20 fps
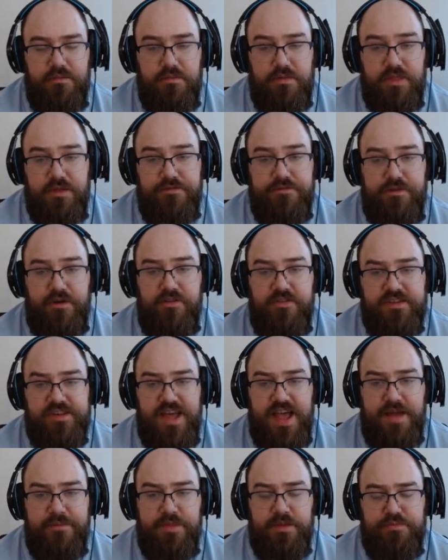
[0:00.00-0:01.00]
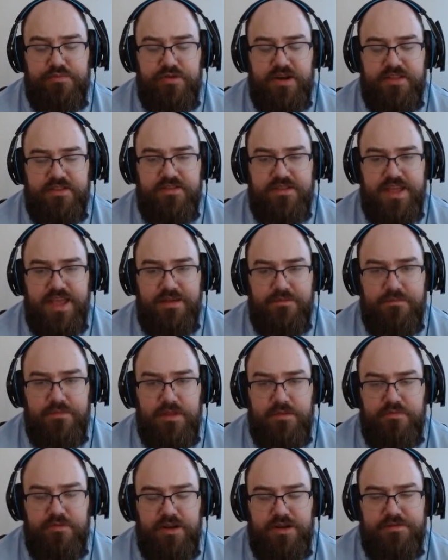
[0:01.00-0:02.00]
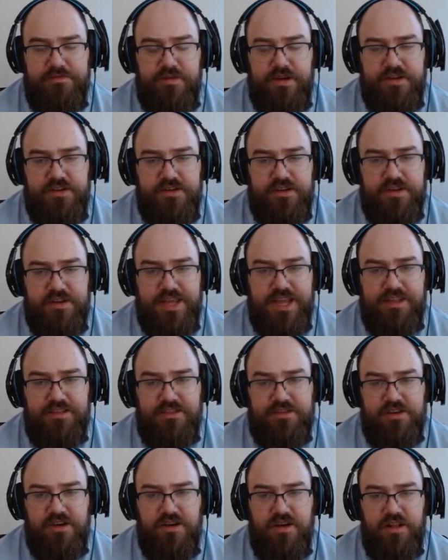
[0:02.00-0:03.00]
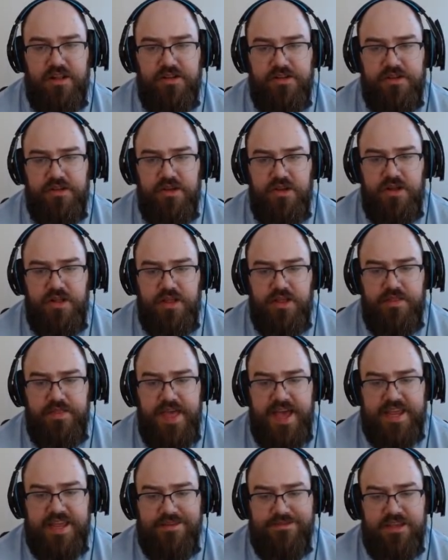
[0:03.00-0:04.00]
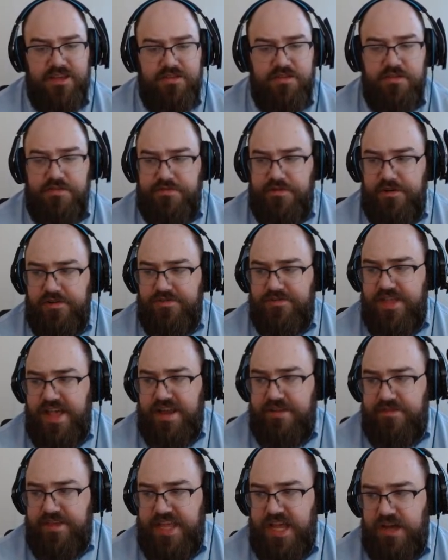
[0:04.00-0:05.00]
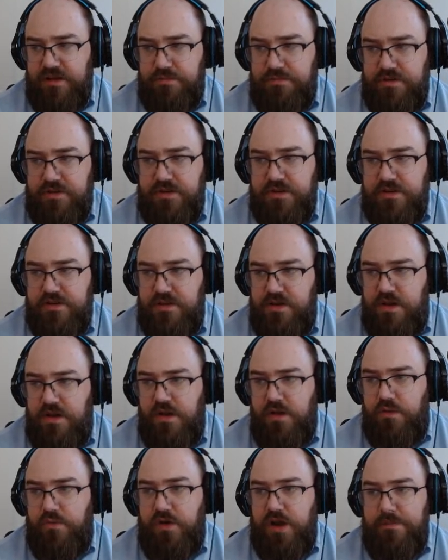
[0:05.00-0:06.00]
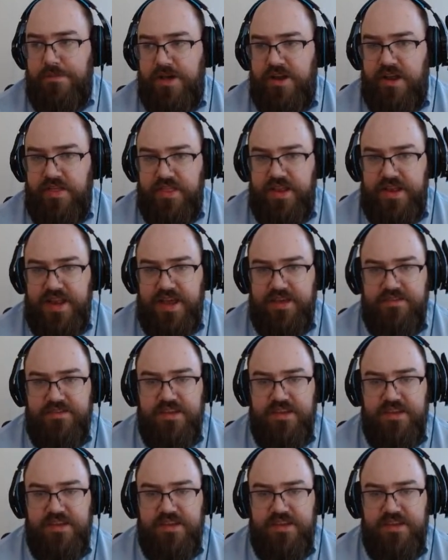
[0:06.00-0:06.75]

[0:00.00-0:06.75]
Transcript: The first time the print function gets called, that gives us the first line of the output. What about on the next